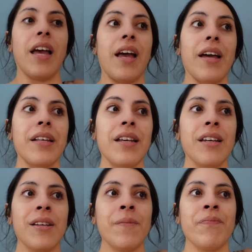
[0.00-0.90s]
then
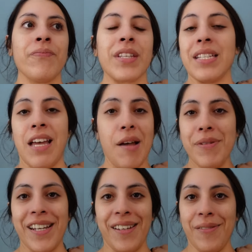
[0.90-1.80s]
it's
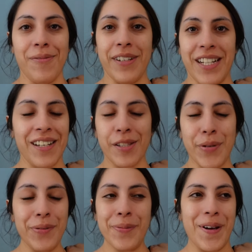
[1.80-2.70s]
happening. We're getting on the
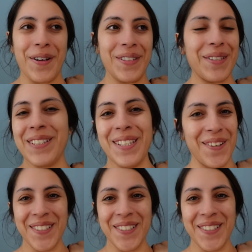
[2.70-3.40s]
boat tomorrow. It's gonna be so